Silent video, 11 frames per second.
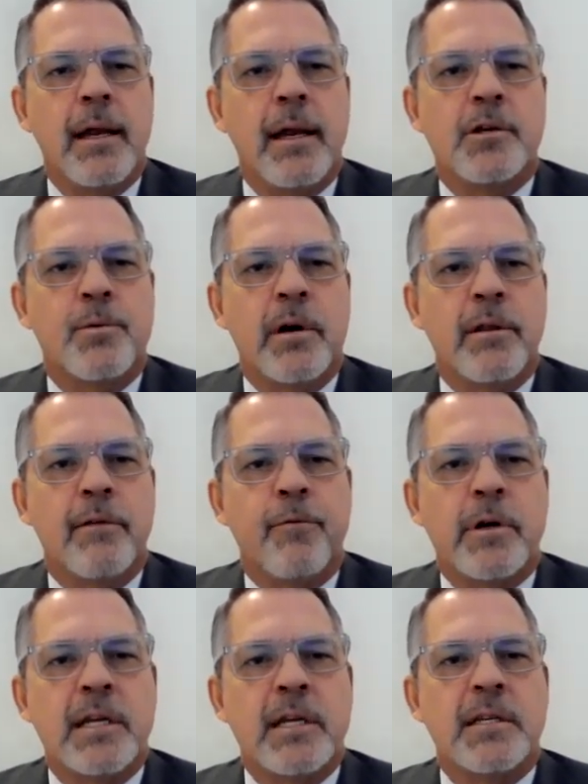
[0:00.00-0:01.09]
Each one of the
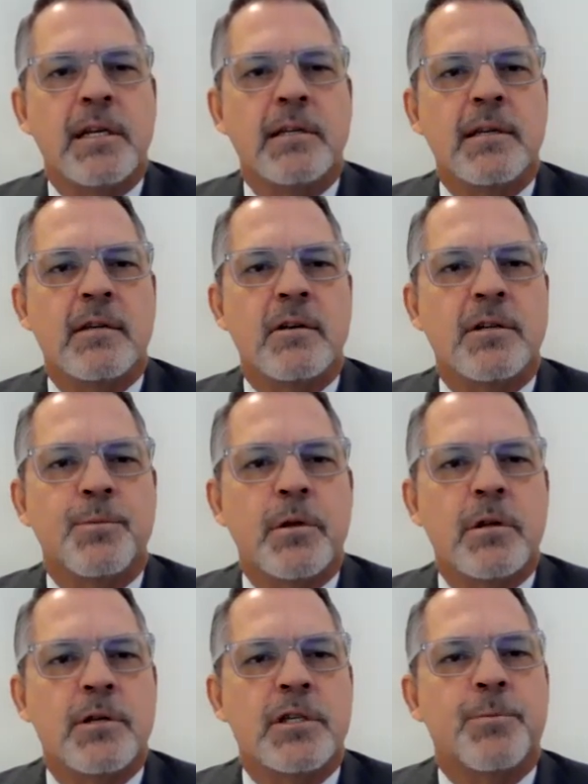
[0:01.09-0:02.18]
14 CTEDs are
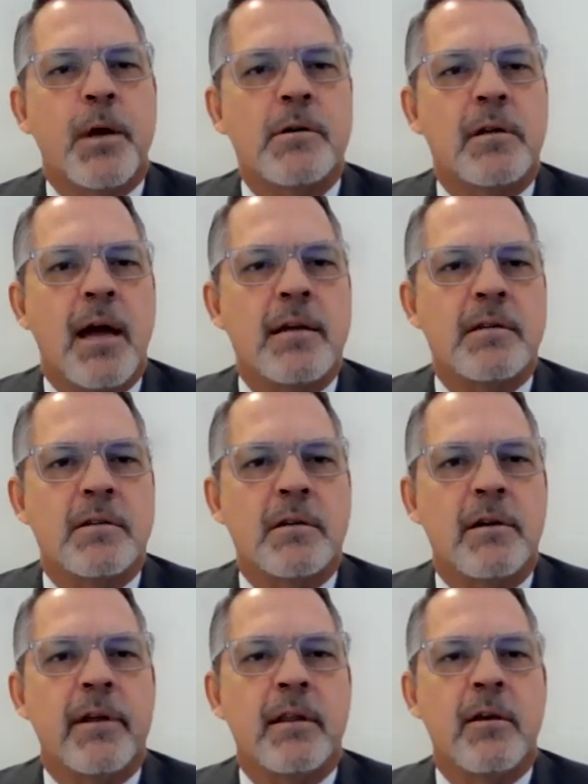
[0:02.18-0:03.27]
specialized in
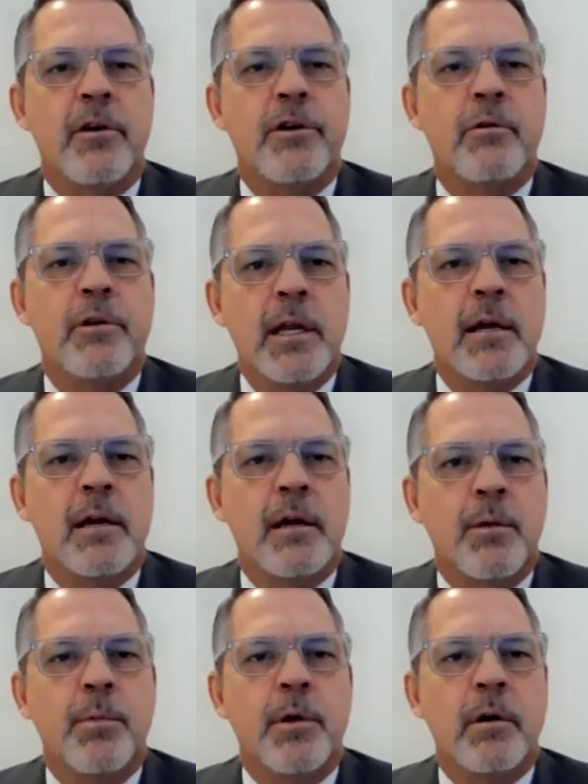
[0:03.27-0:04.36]
serving their unique
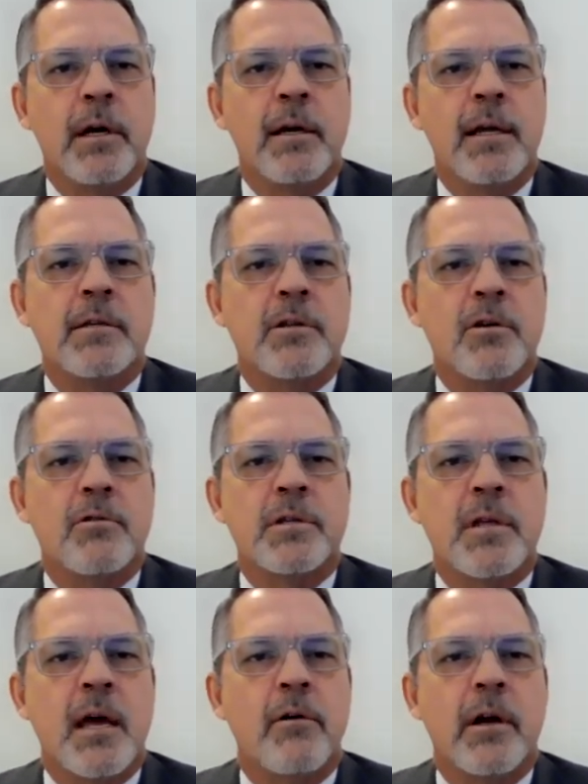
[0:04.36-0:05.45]
community needs. Those
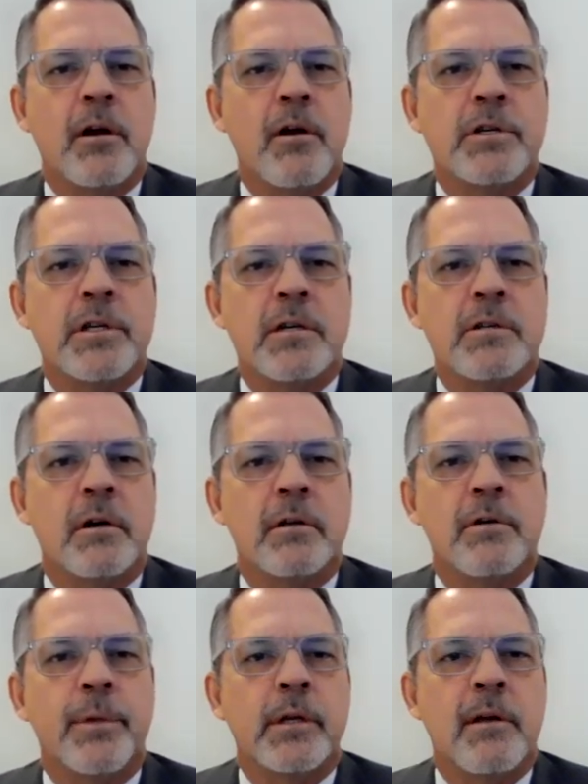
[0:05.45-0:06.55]
that are in Cochise are a
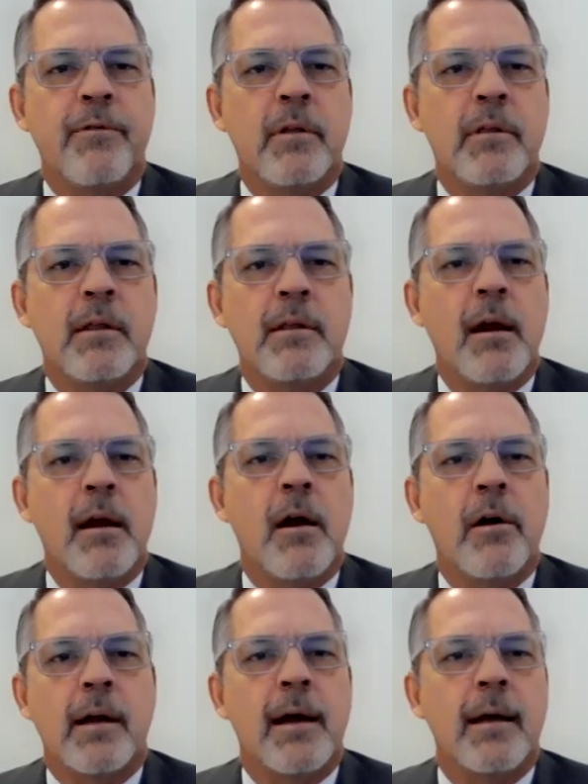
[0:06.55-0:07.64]
little bit different than they are
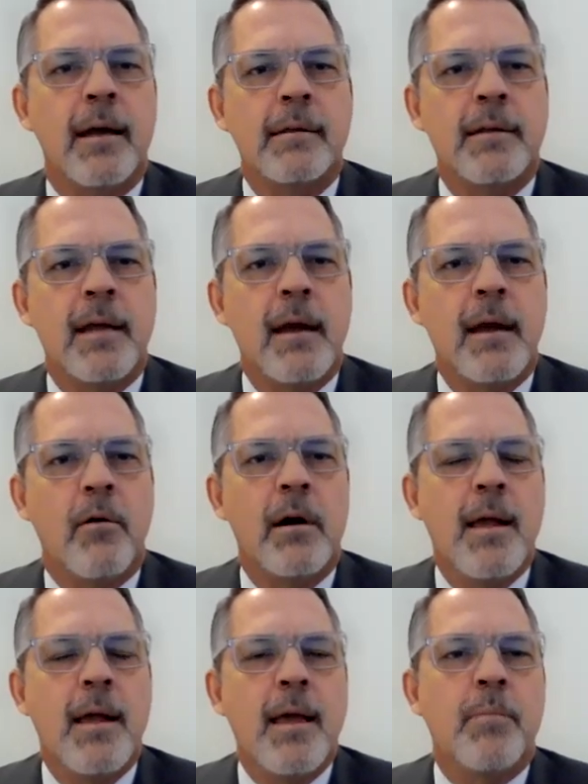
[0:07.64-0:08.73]
in Kayenta,
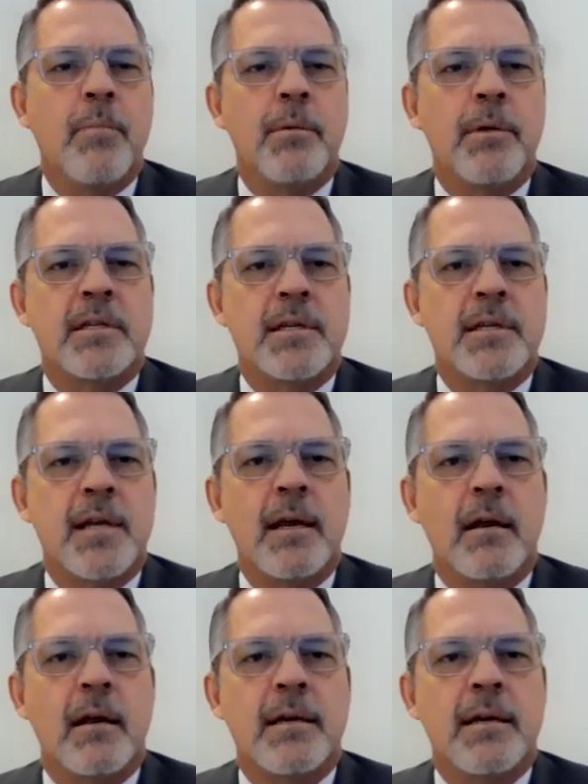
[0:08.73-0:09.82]
or maybe
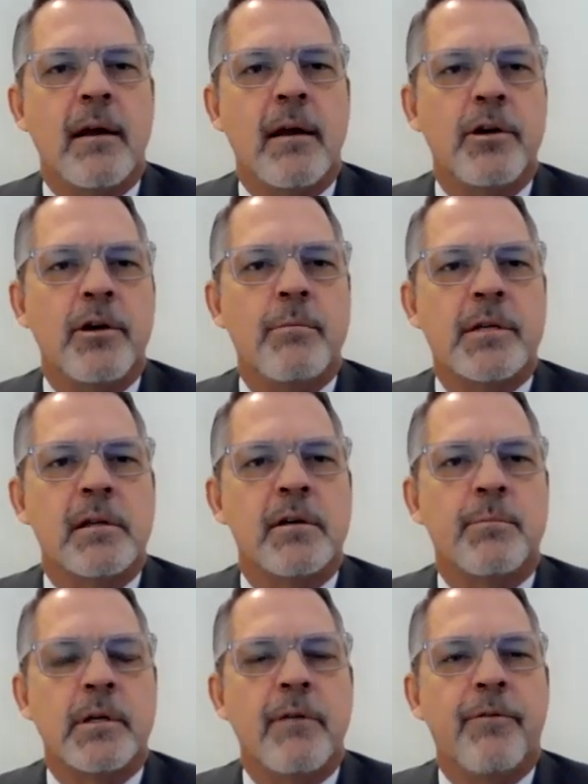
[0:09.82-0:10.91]
Steady and down in Yuma is a
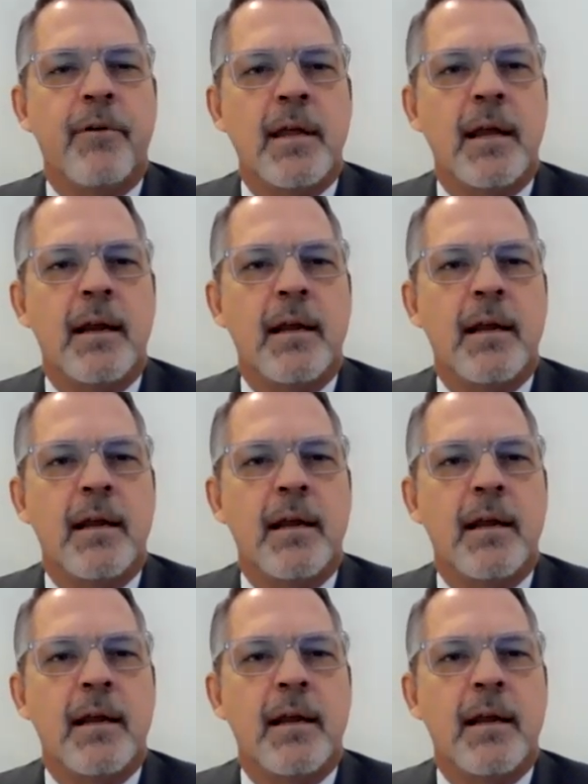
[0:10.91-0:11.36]
little bit different than